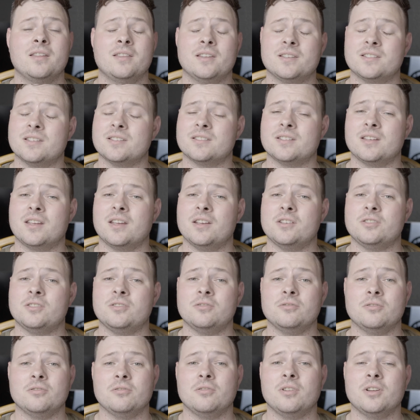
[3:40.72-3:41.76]
This is in case you
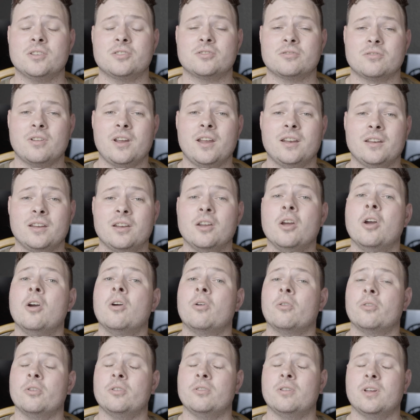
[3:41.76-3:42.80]
do get stranded,
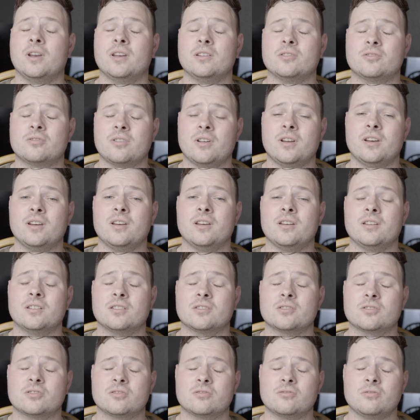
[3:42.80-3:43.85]
or you get stranded in
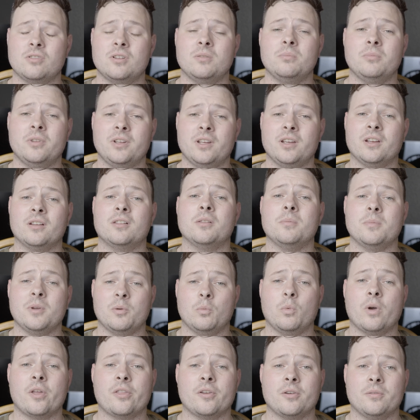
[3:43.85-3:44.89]
extremely inclement
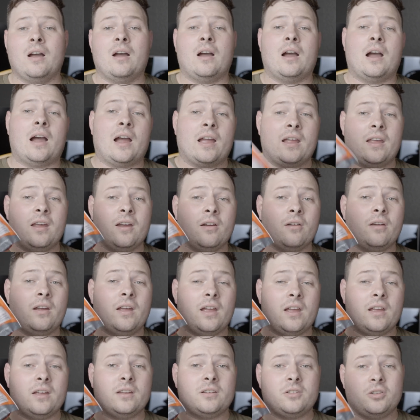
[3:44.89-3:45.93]
weather. I carry
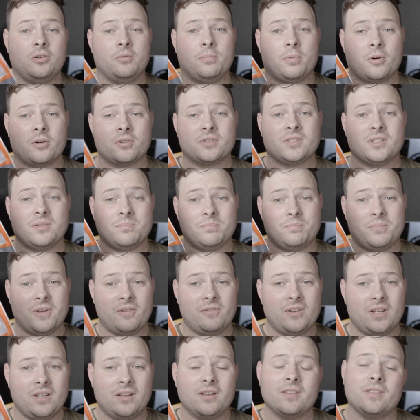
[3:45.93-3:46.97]
a 2-person
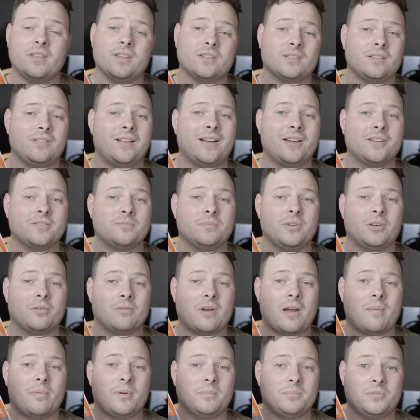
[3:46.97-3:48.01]
bivy. This allows me to
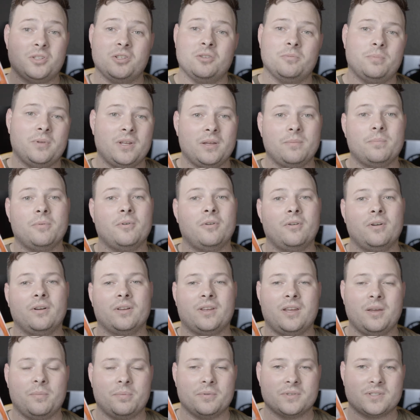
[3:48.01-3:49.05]
wrap up 2 people,
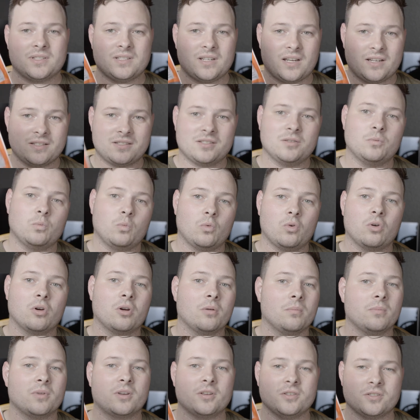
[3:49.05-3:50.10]
keep us nice and
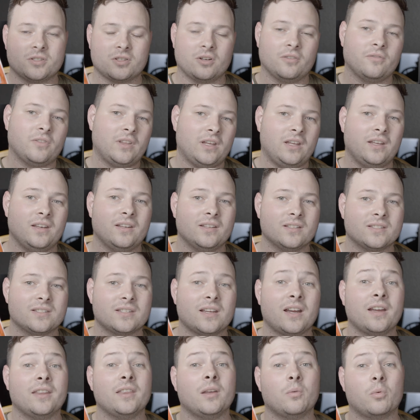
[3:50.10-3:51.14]
warm, conserve the heat
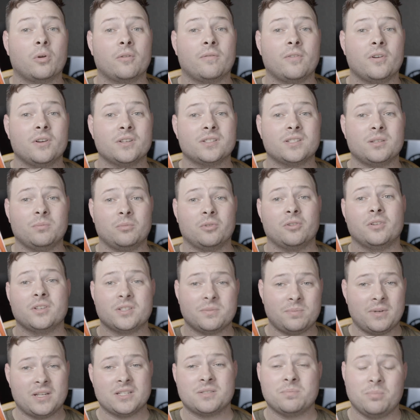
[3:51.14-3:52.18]
inside. They work very similar to
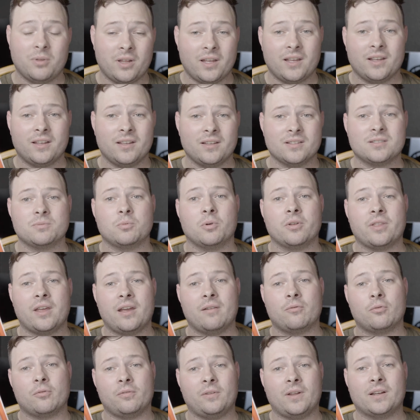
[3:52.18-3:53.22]
space blankets where they have
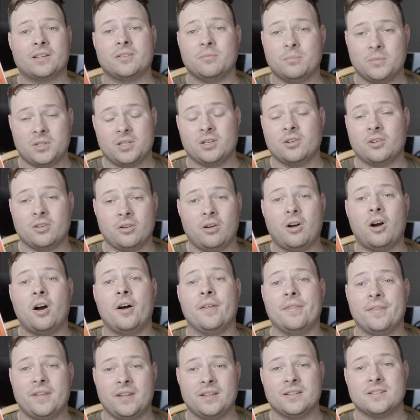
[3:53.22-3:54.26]
reflective material
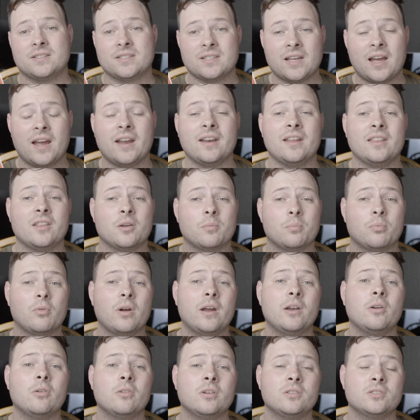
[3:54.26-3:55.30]
on the inside and they're
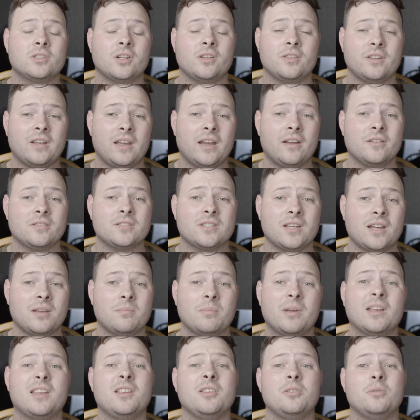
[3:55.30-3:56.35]
bright orange on the outside,
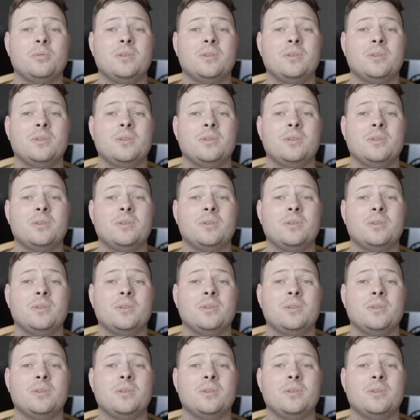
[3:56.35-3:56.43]
making you